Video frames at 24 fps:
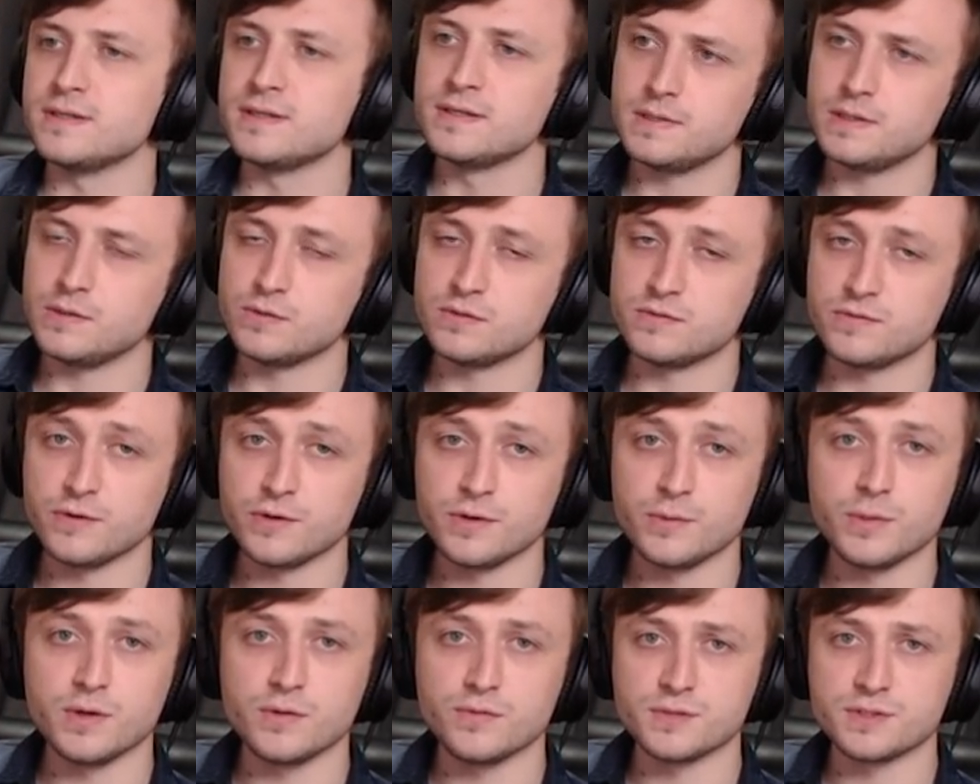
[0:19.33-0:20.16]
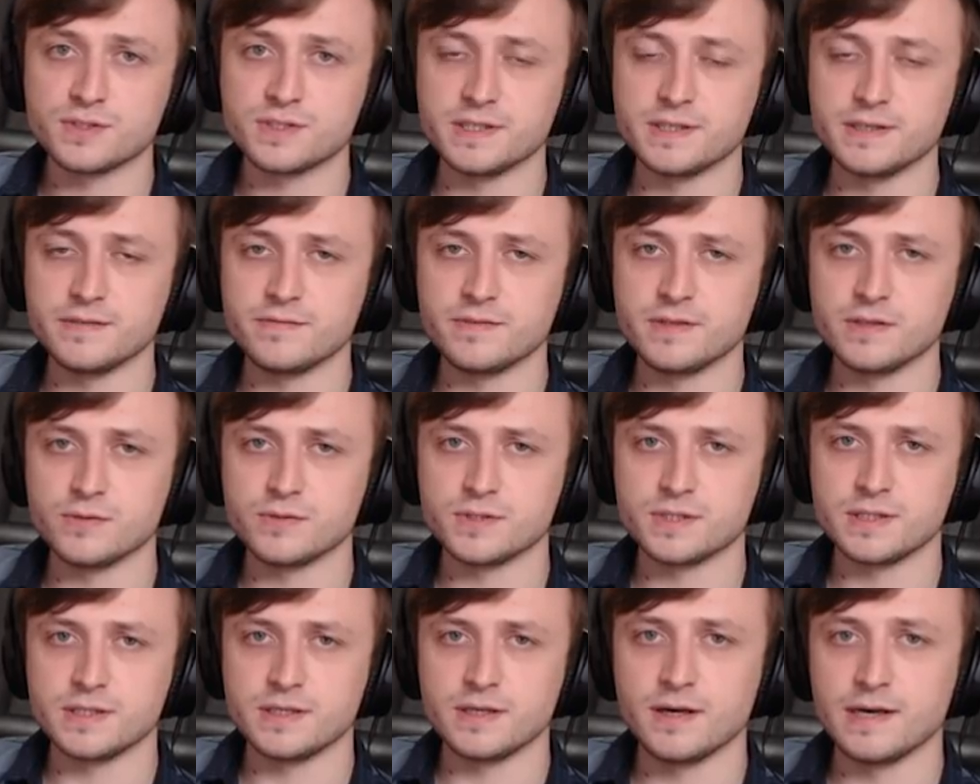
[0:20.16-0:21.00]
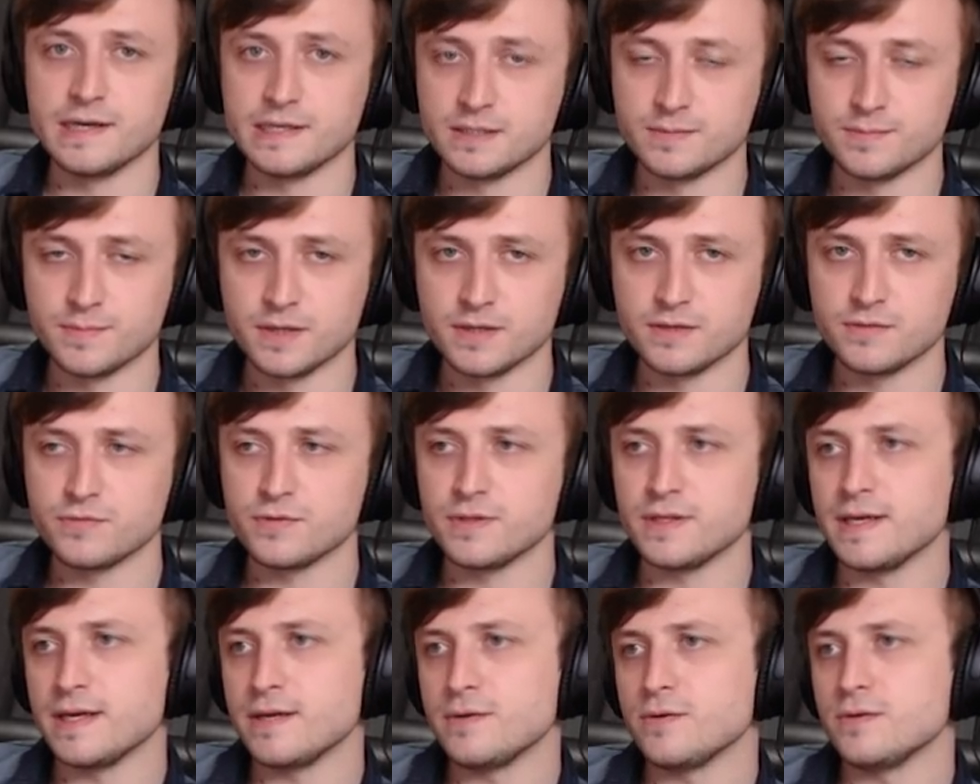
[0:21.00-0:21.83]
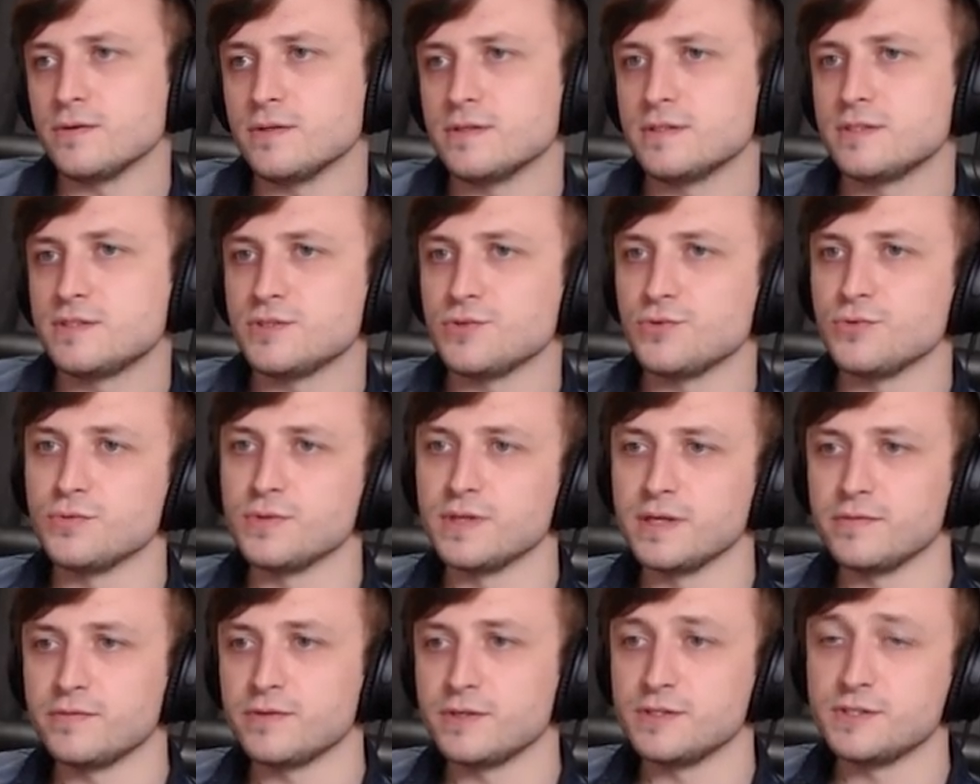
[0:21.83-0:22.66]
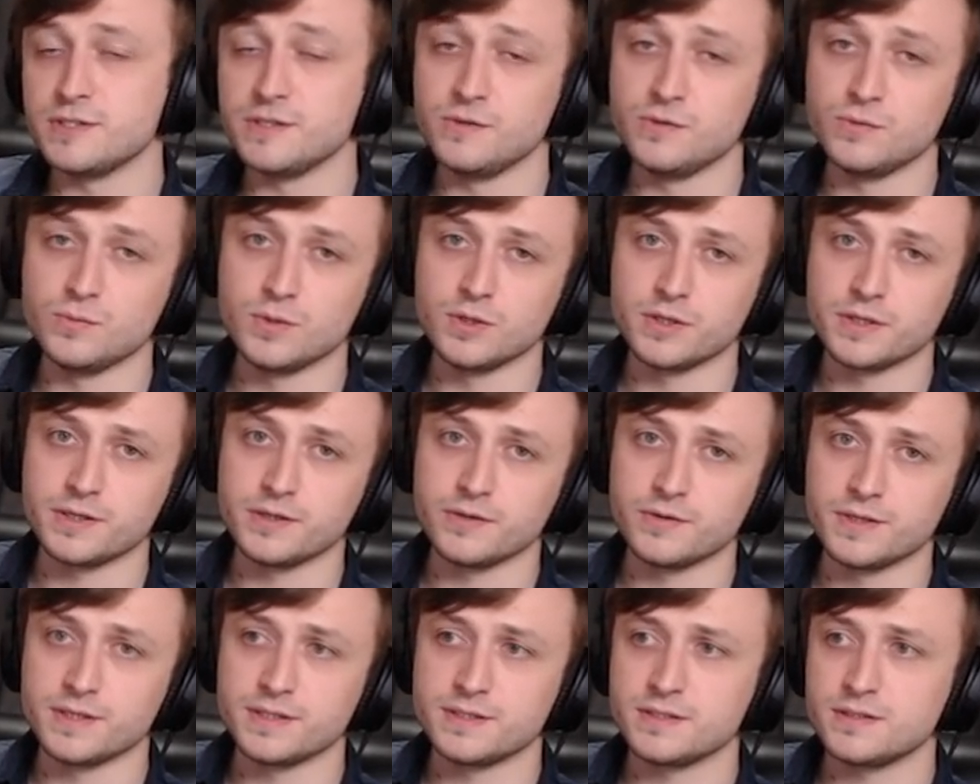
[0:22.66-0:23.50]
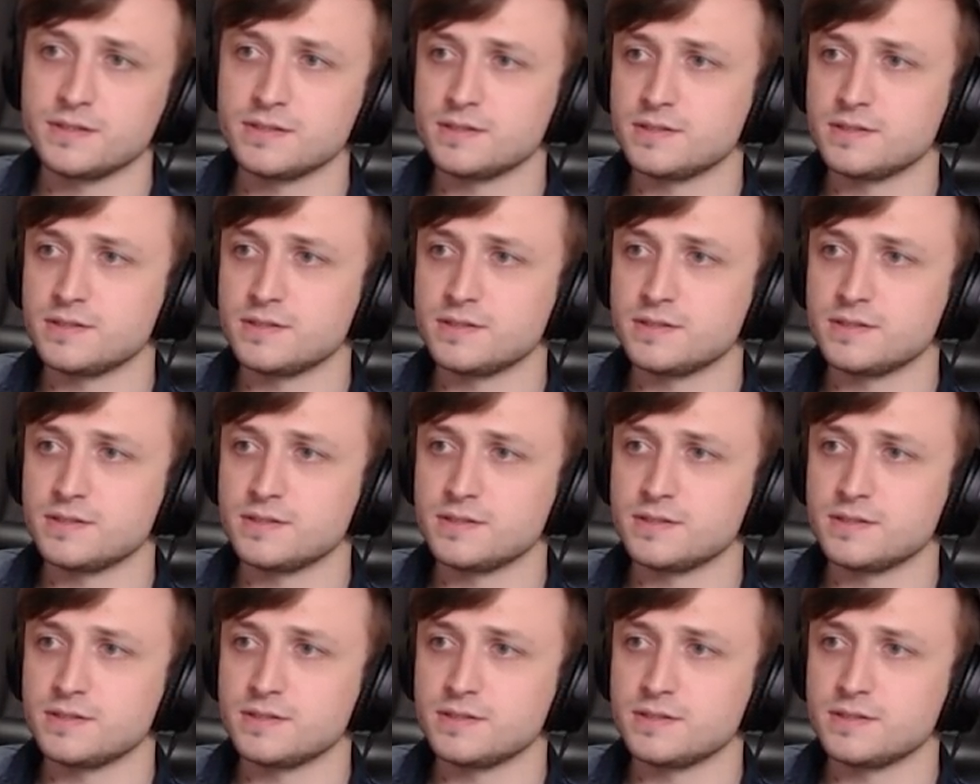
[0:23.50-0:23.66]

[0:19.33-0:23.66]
It was very well received, there was a high demand for the add-on, so they've continued working on it.